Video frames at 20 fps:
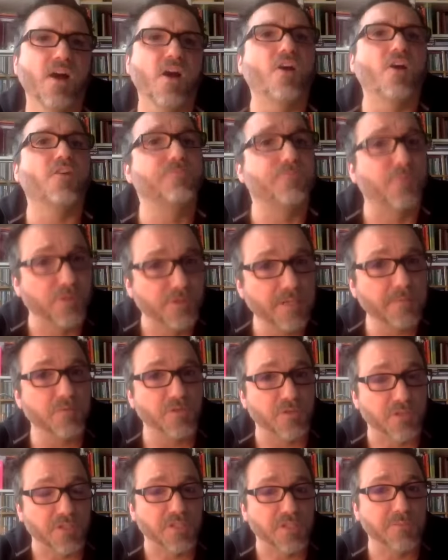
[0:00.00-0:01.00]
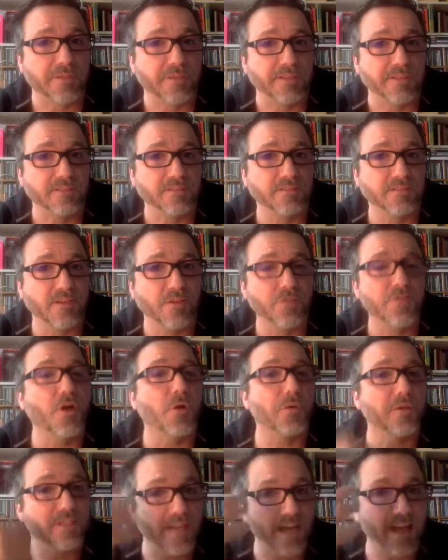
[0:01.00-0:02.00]
of Podemos in Spain,
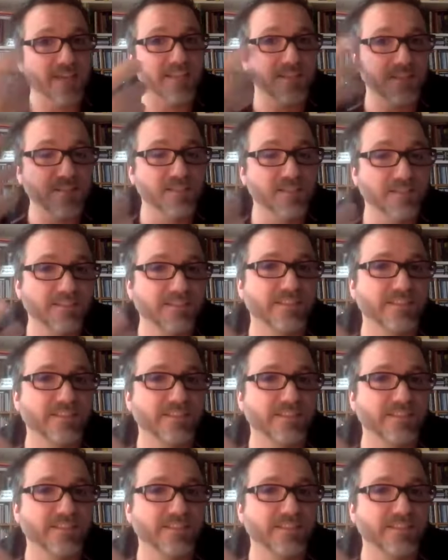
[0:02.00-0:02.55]
although it has